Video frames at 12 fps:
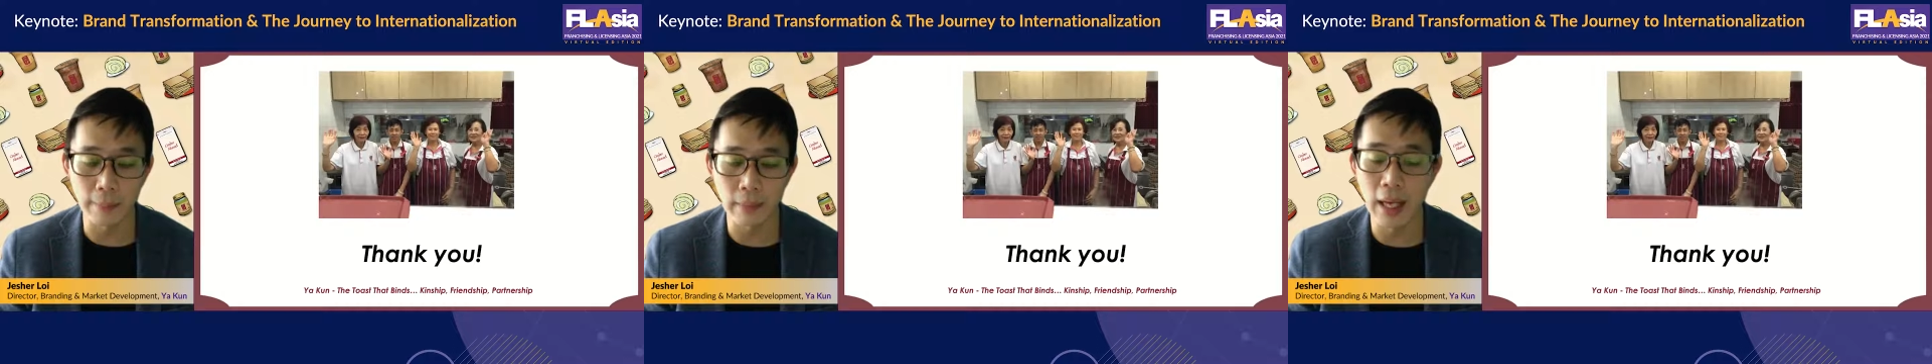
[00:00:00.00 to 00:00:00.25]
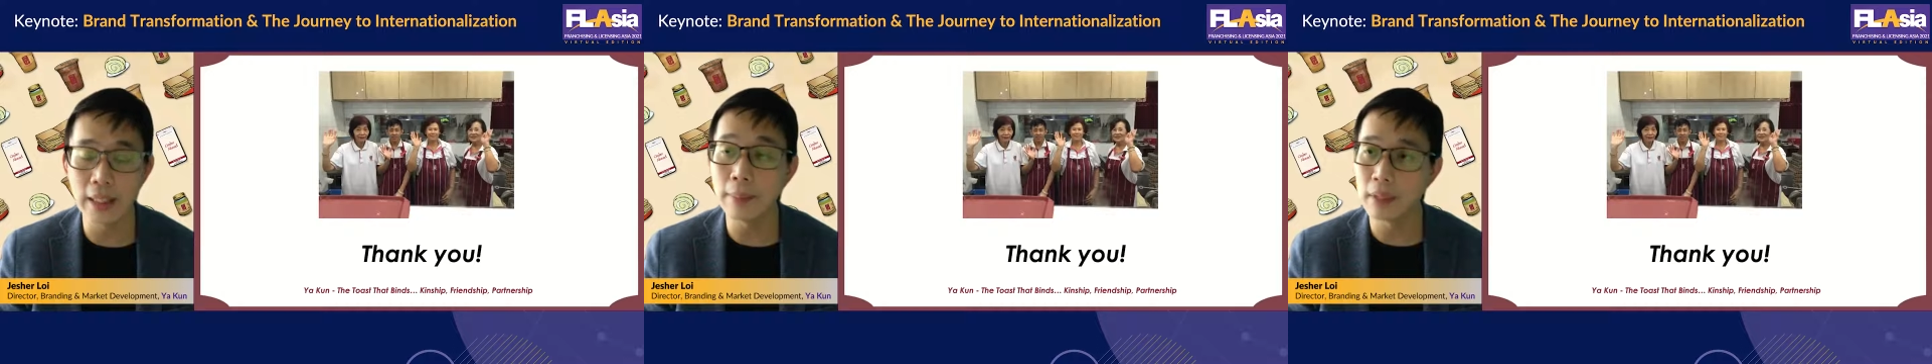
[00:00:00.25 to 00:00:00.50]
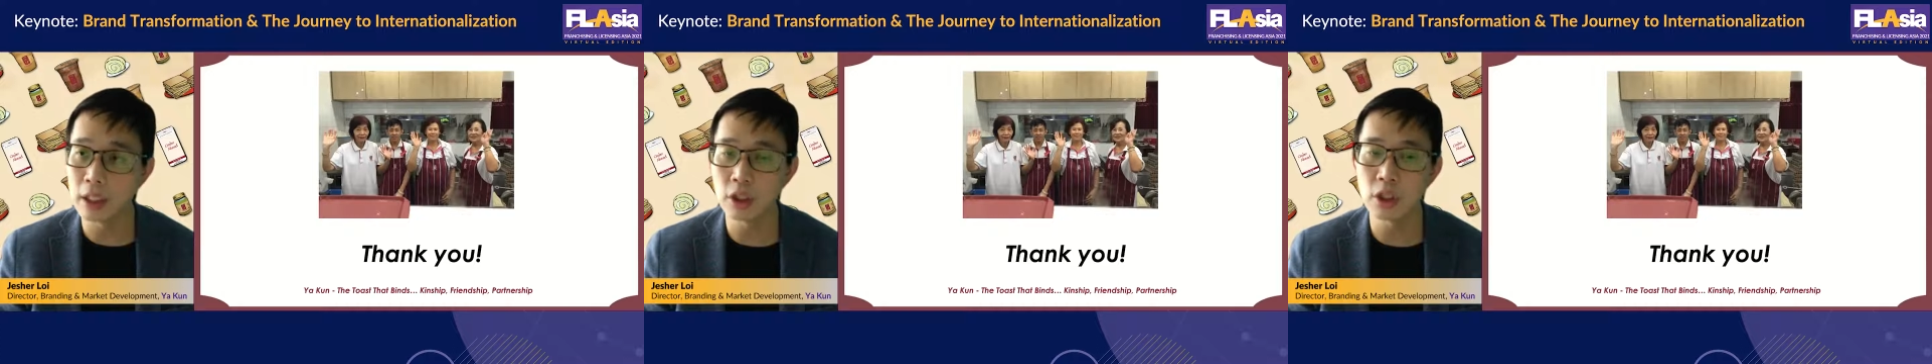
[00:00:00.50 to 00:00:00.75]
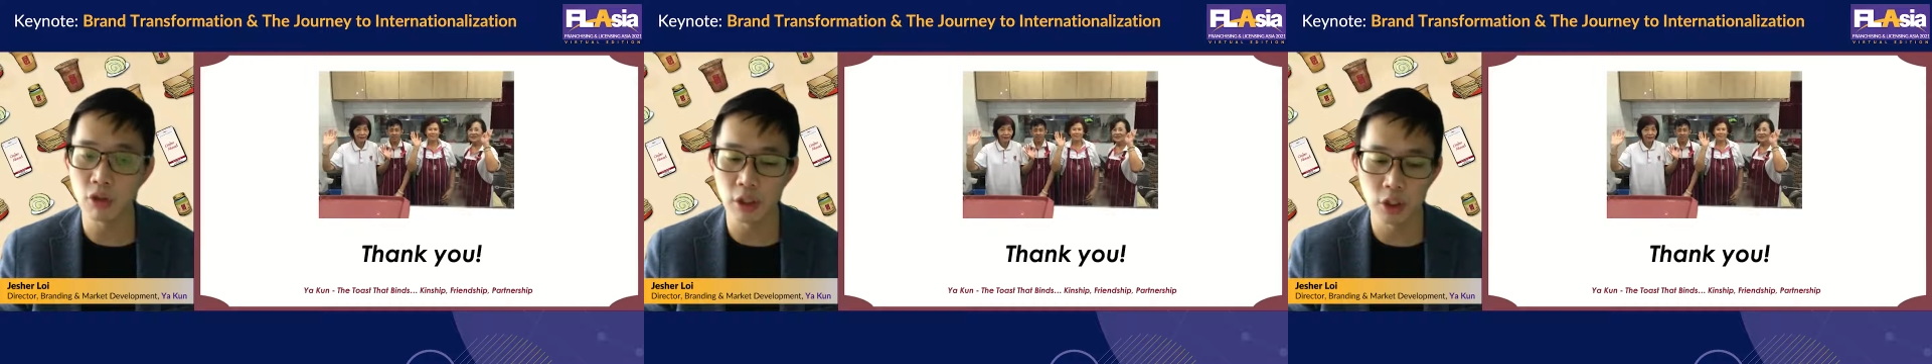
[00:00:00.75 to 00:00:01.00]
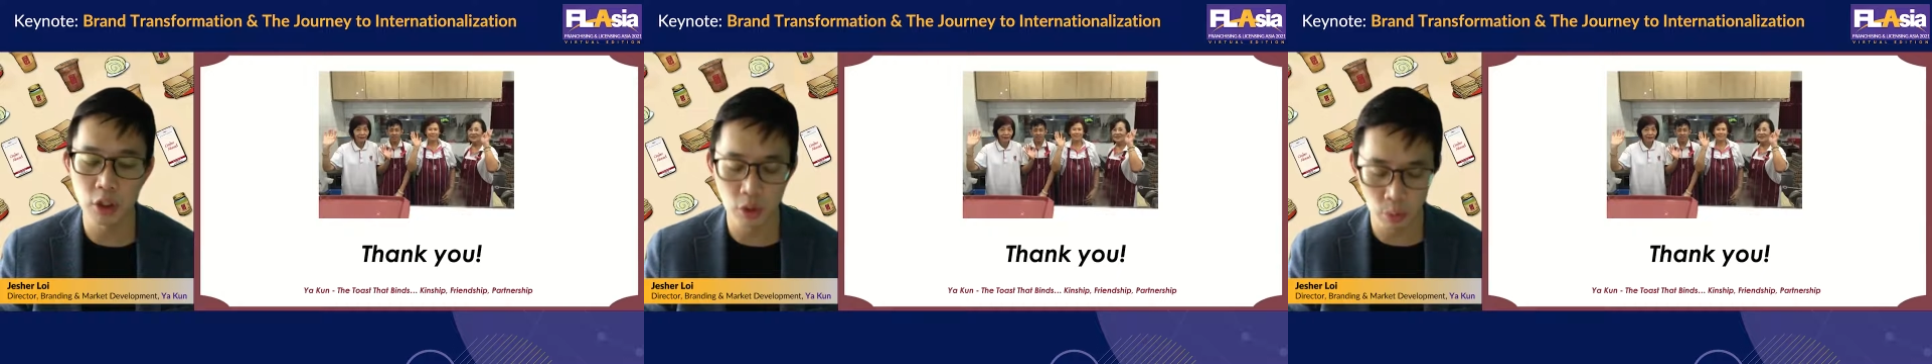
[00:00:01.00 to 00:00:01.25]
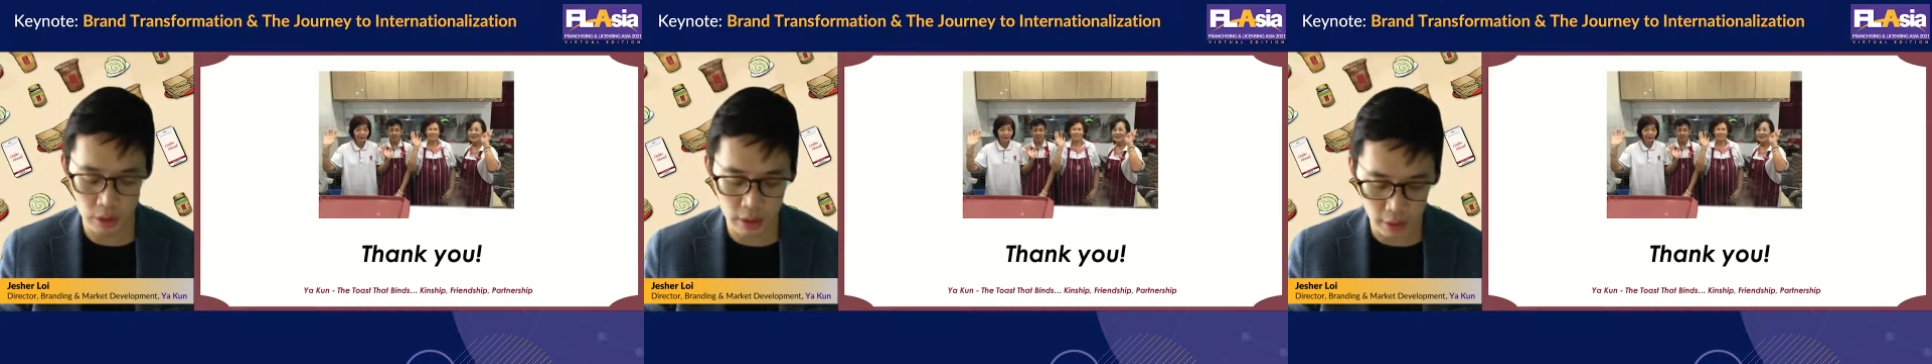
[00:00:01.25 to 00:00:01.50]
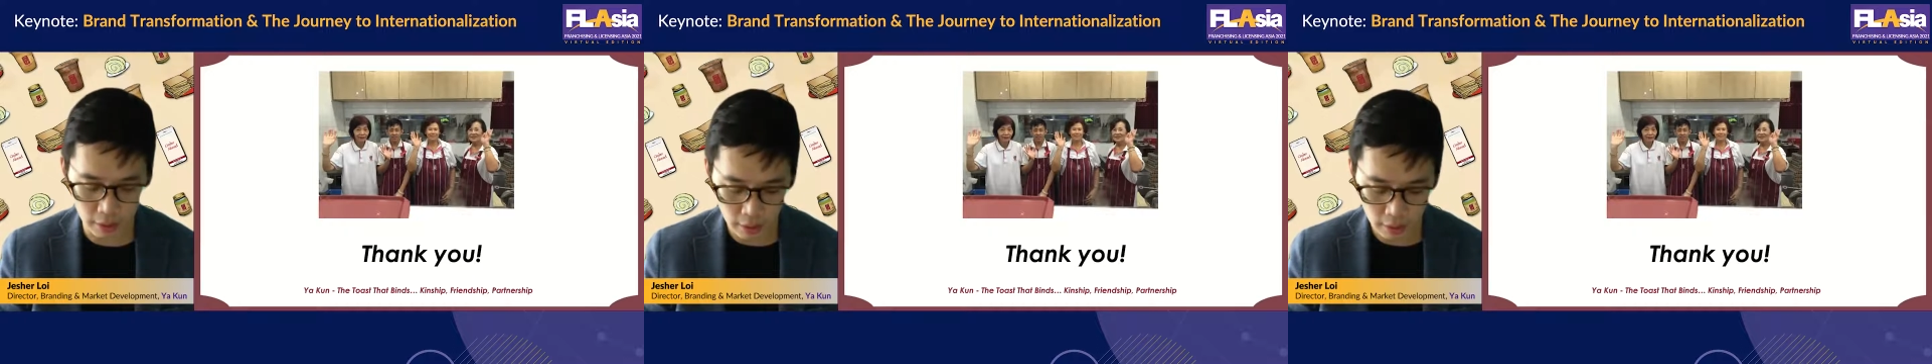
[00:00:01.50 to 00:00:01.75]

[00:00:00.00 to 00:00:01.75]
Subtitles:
adaptation strategy do we take?